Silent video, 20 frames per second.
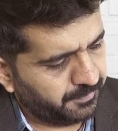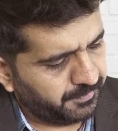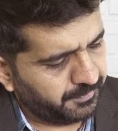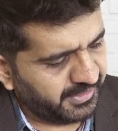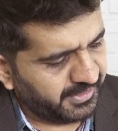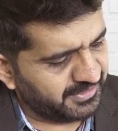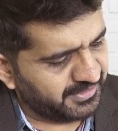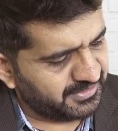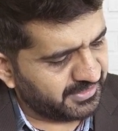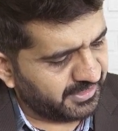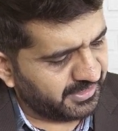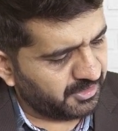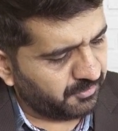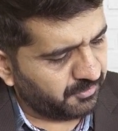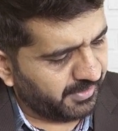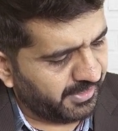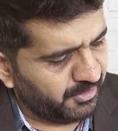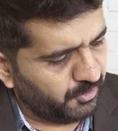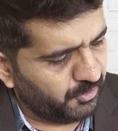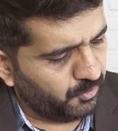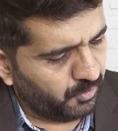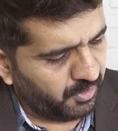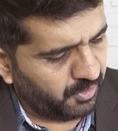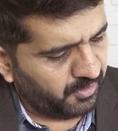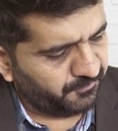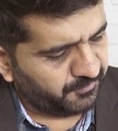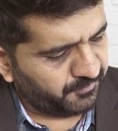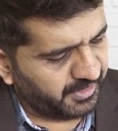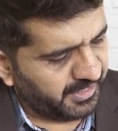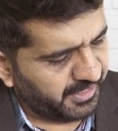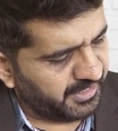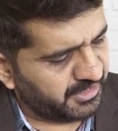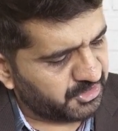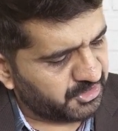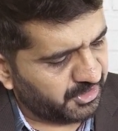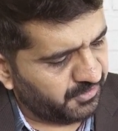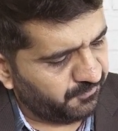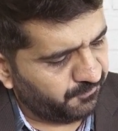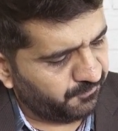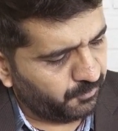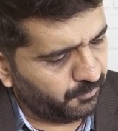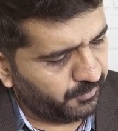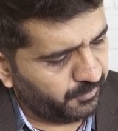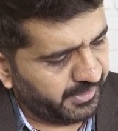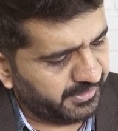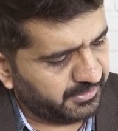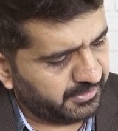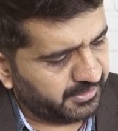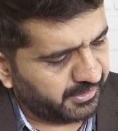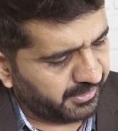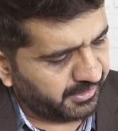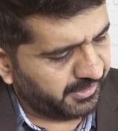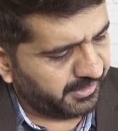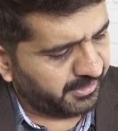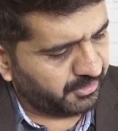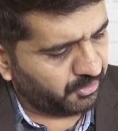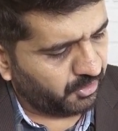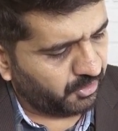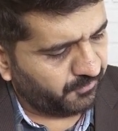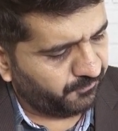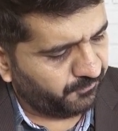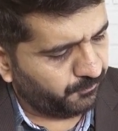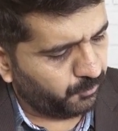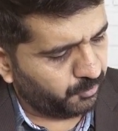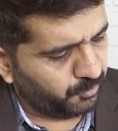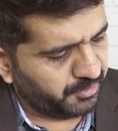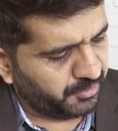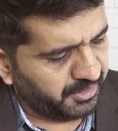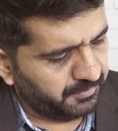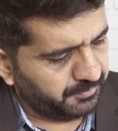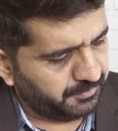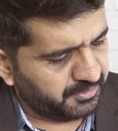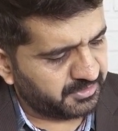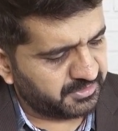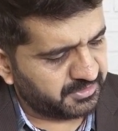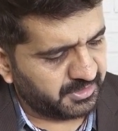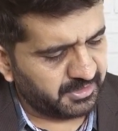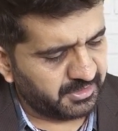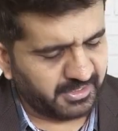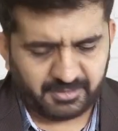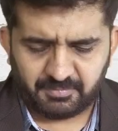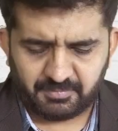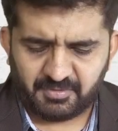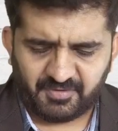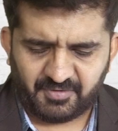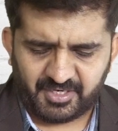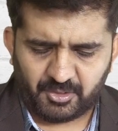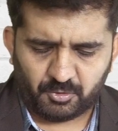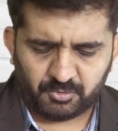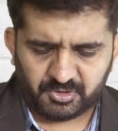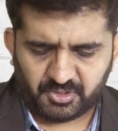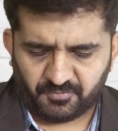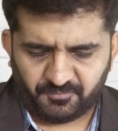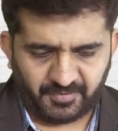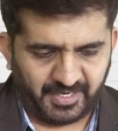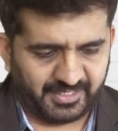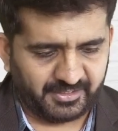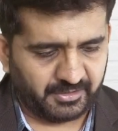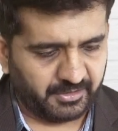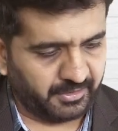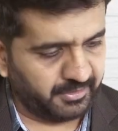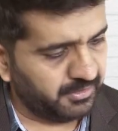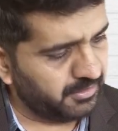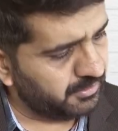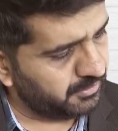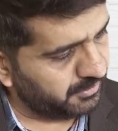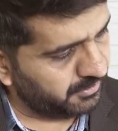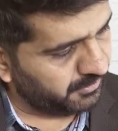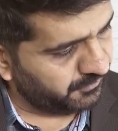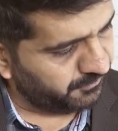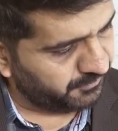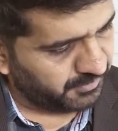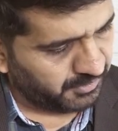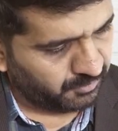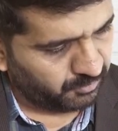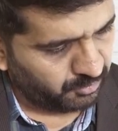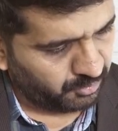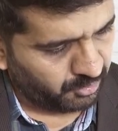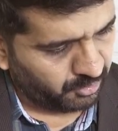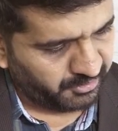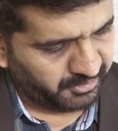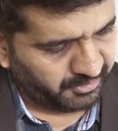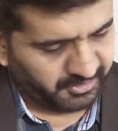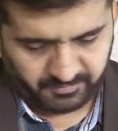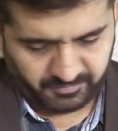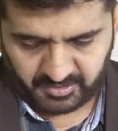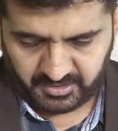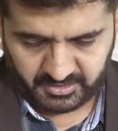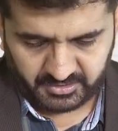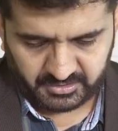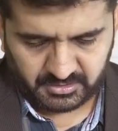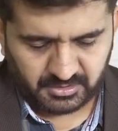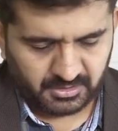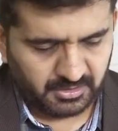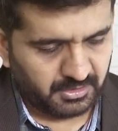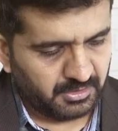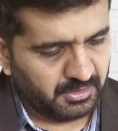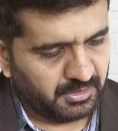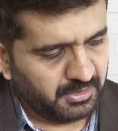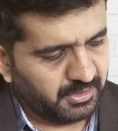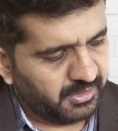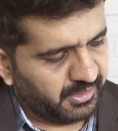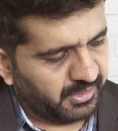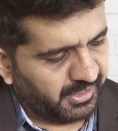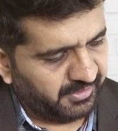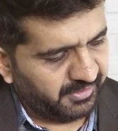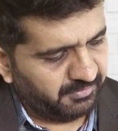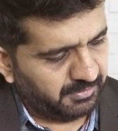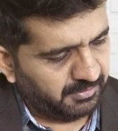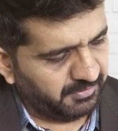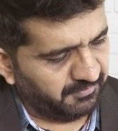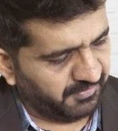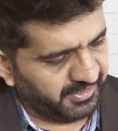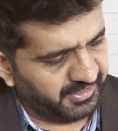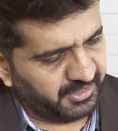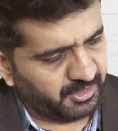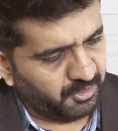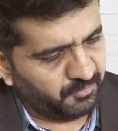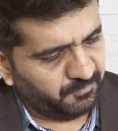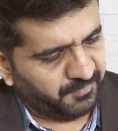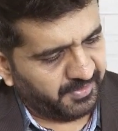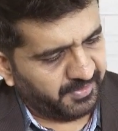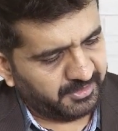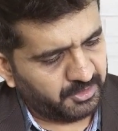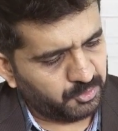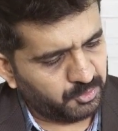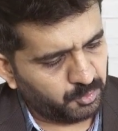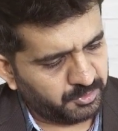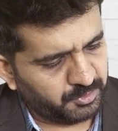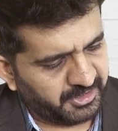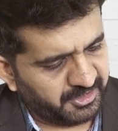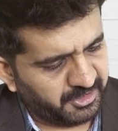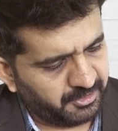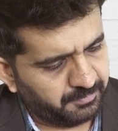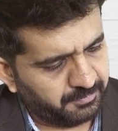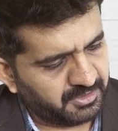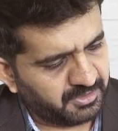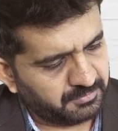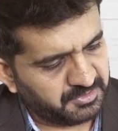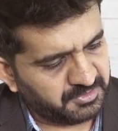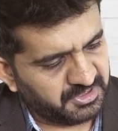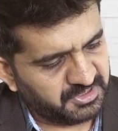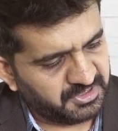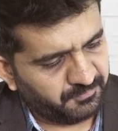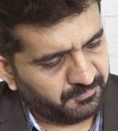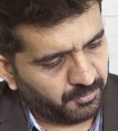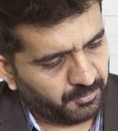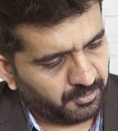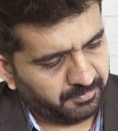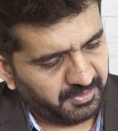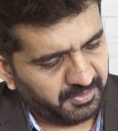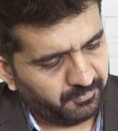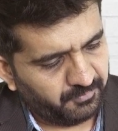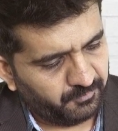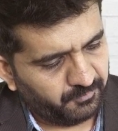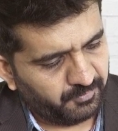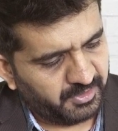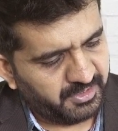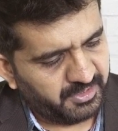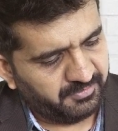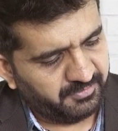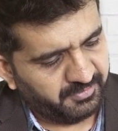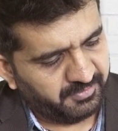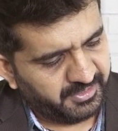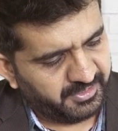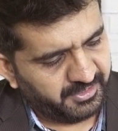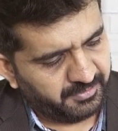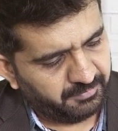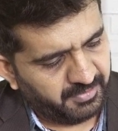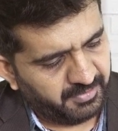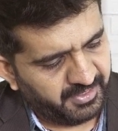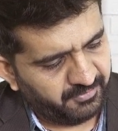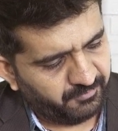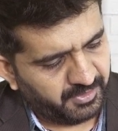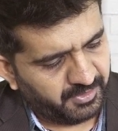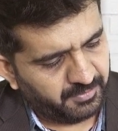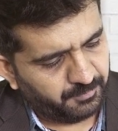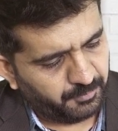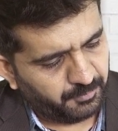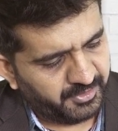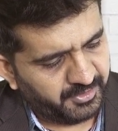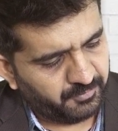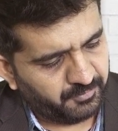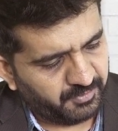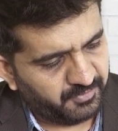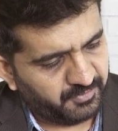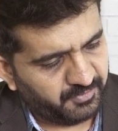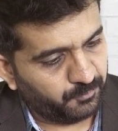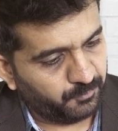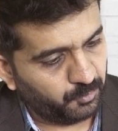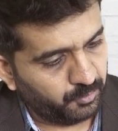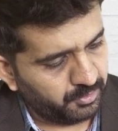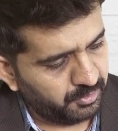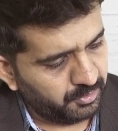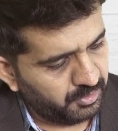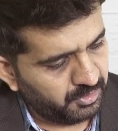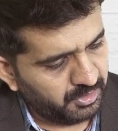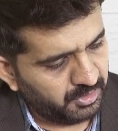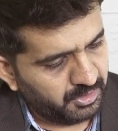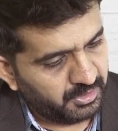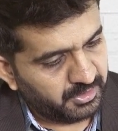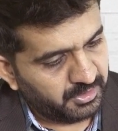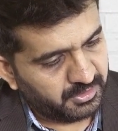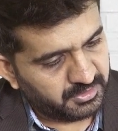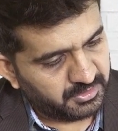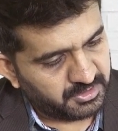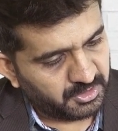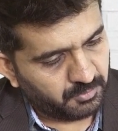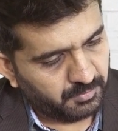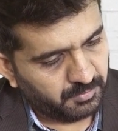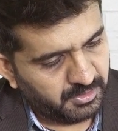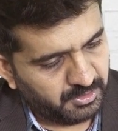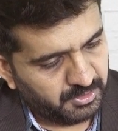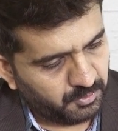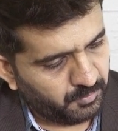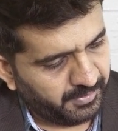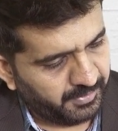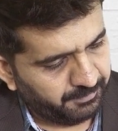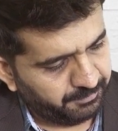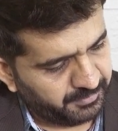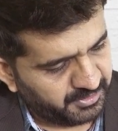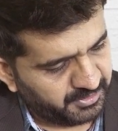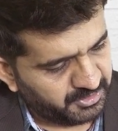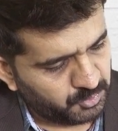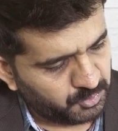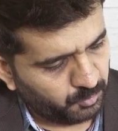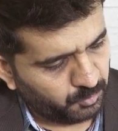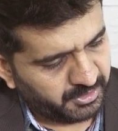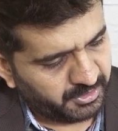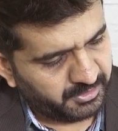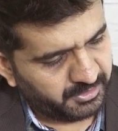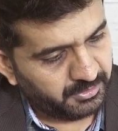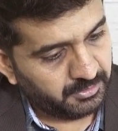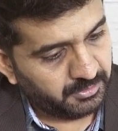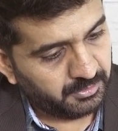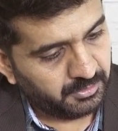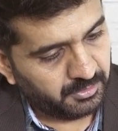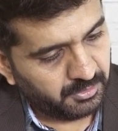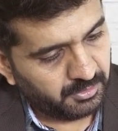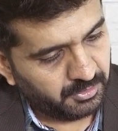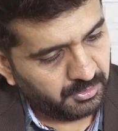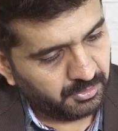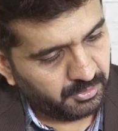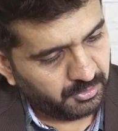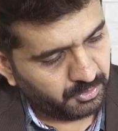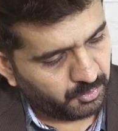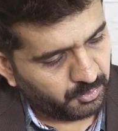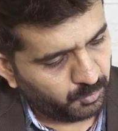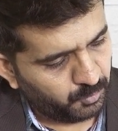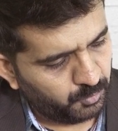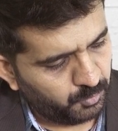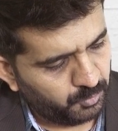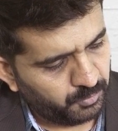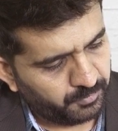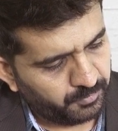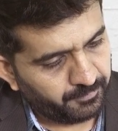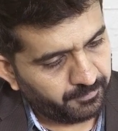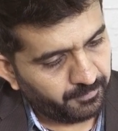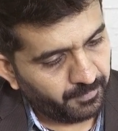Present value of cash inflow at the rate of 14%. Let me find out the factor if they are not given. Yes, I will be finding out factor so that it becomes easy for me. 1 divided by 1.14 is equal to M plus 1, 2,